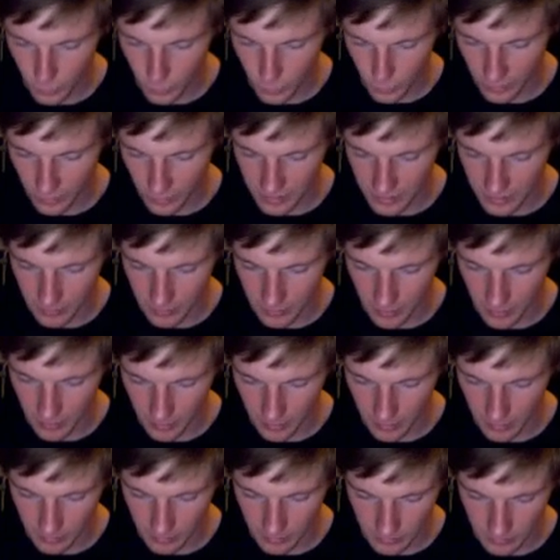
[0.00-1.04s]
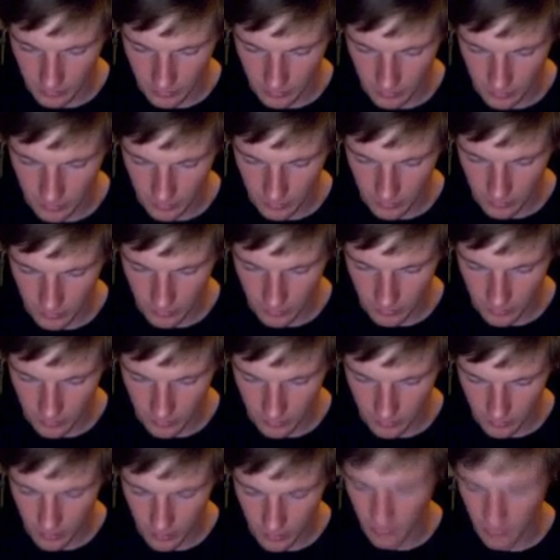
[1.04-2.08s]
What else did we get?
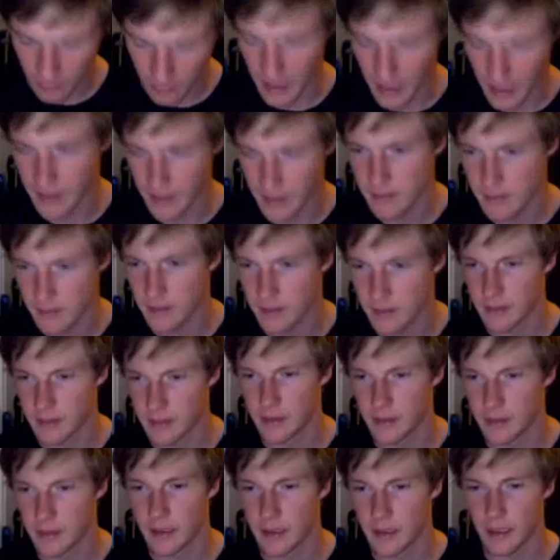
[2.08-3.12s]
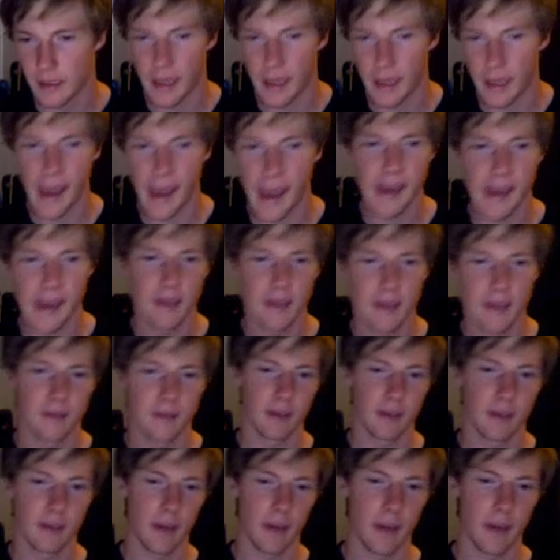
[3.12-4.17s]
Oh, we had
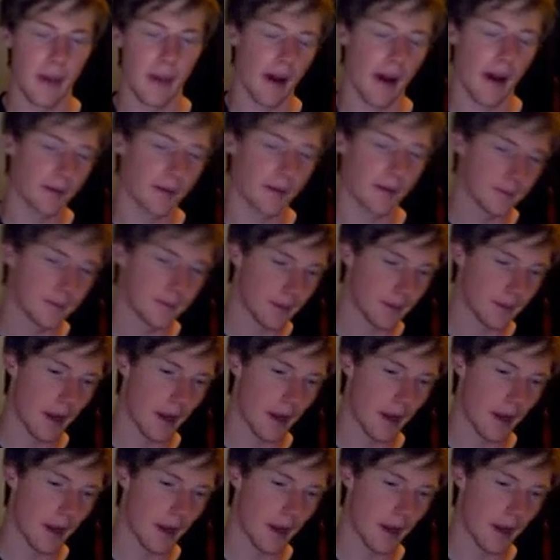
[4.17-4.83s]
Kane come out.